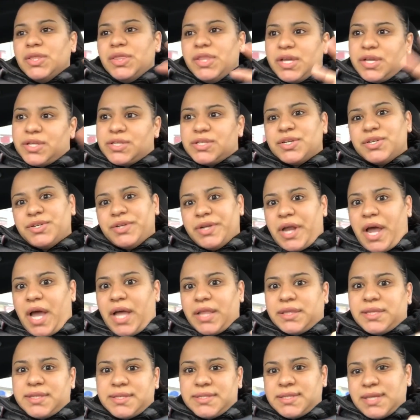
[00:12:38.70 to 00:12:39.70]
things are
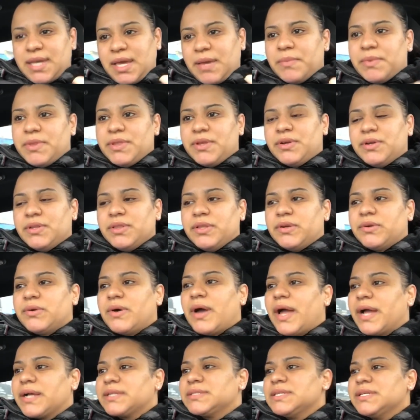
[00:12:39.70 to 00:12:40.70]
not the same and they're a little
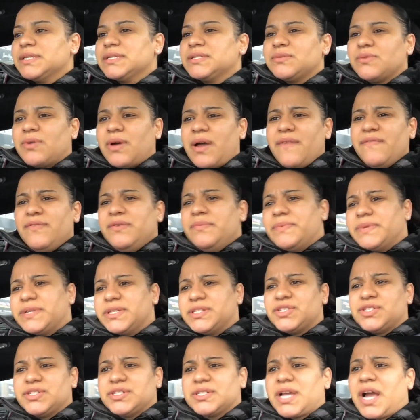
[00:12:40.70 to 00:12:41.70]
hectic so
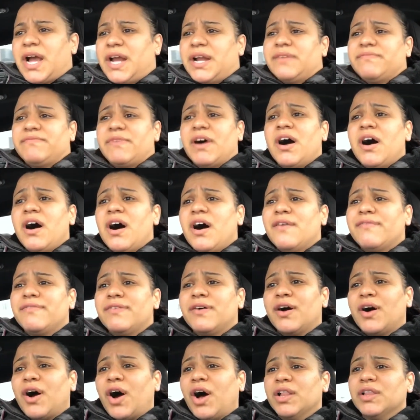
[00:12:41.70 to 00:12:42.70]
everybody's just kind of off
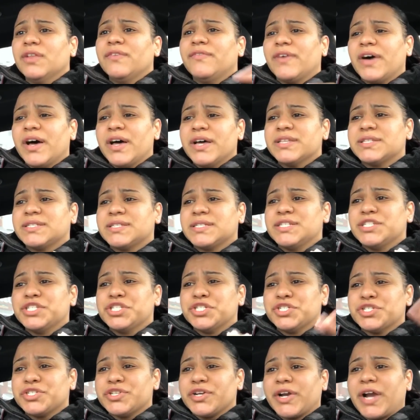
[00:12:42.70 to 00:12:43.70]
all of us
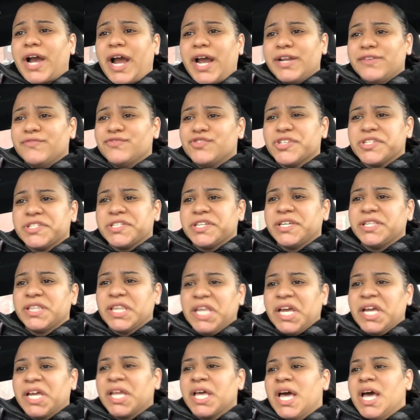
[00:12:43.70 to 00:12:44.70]
teachers are kind of just in
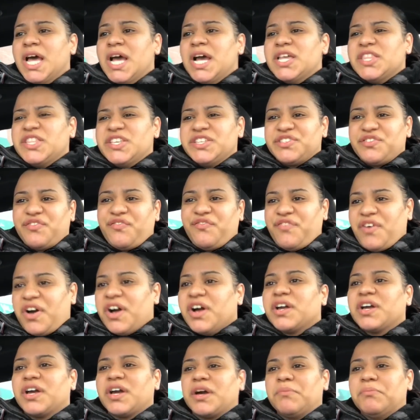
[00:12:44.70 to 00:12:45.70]
like this
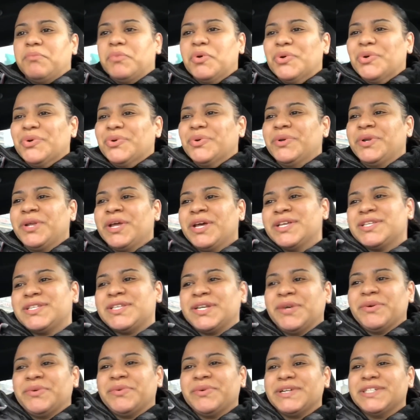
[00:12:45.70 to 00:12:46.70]
funk mood
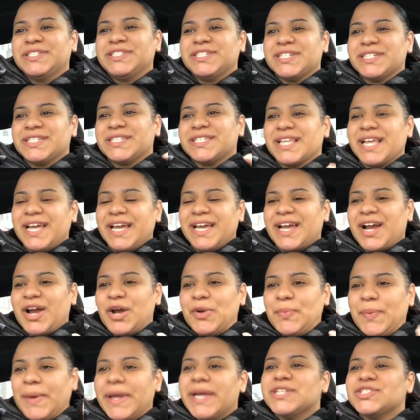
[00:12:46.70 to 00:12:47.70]
so we're just like
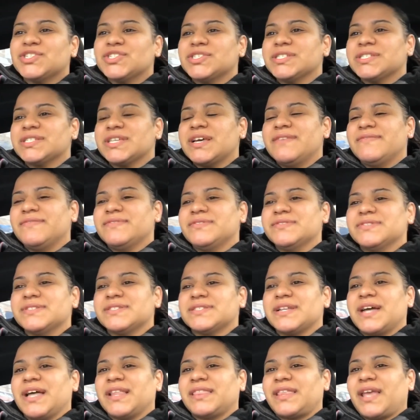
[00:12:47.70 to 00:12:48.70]
our patience level is
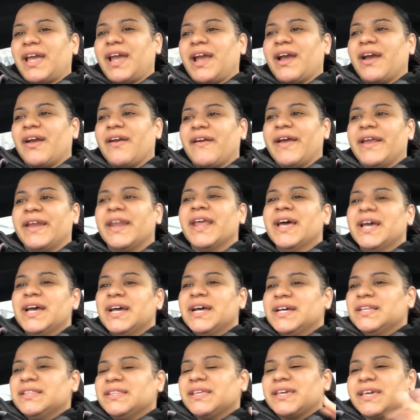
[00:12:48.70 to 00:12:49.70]
not there and
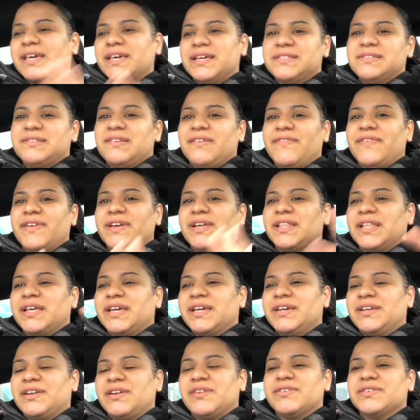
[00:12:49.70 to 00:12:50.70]
the kids feel it
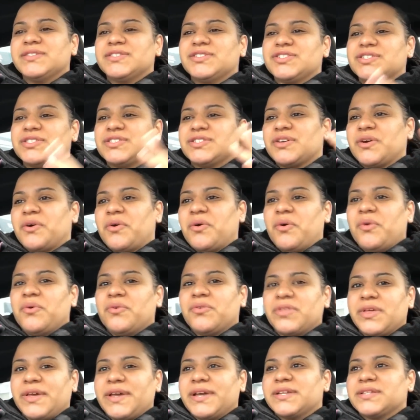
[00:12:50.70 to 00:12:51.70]
you know it's just a whole
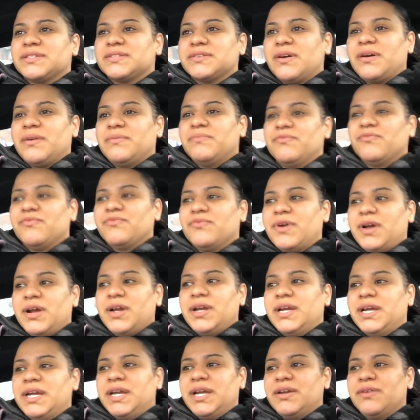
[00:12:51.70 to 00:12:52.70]
thing so i'm
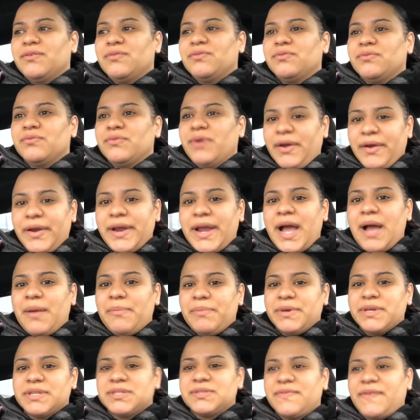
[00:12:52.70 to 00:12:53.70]
very very
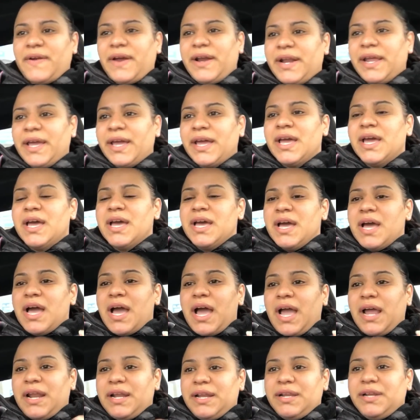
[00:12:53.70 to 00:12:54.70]
happy it's friday
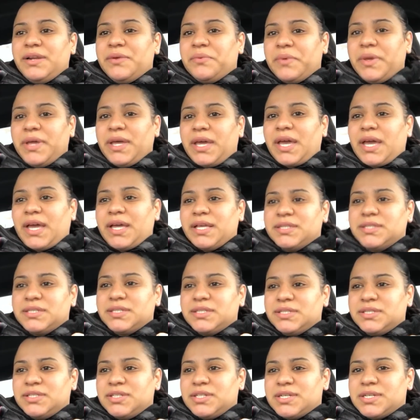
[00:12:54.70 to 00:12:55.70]
i need a weekend
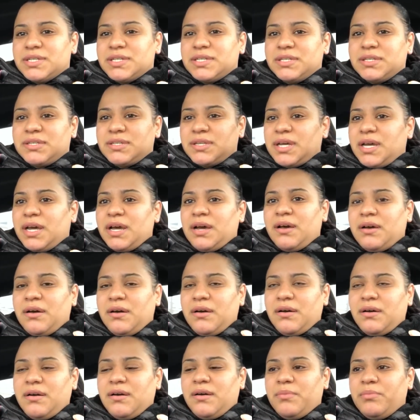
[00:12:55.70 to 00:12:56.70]
to just
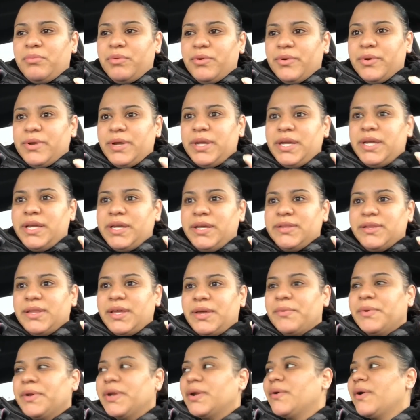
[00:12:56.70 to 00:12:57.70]
uh, breathe
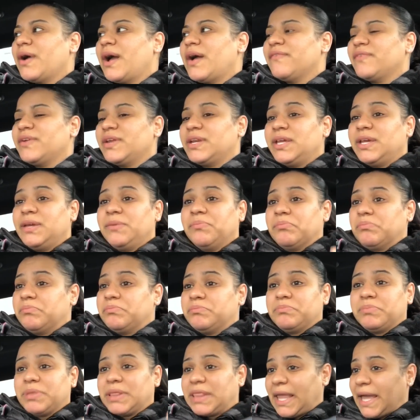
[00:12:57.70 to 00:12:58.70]
and we don't have any
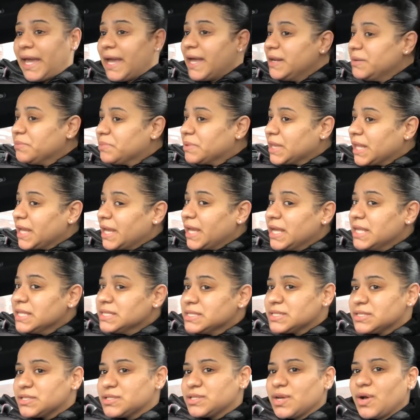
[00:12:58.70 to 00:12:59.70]
plan
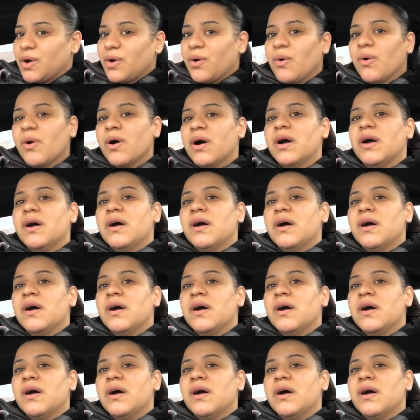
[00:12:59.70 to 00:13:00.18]
plans so